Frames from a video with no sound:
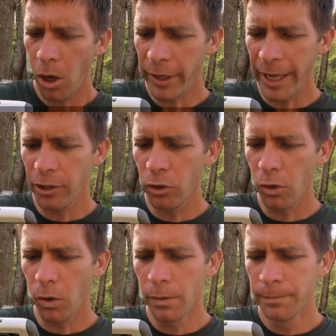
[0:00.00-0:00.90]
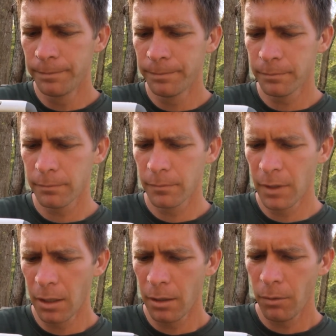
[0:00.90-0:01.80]
Okay, Google.
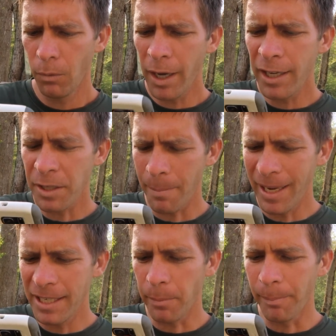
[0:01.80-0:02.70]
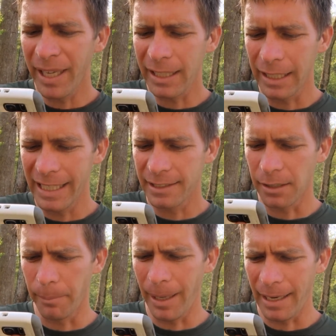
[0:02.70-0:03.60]
What does it mean to big league
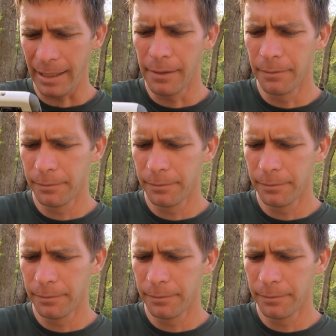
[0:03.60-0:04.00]
somebody?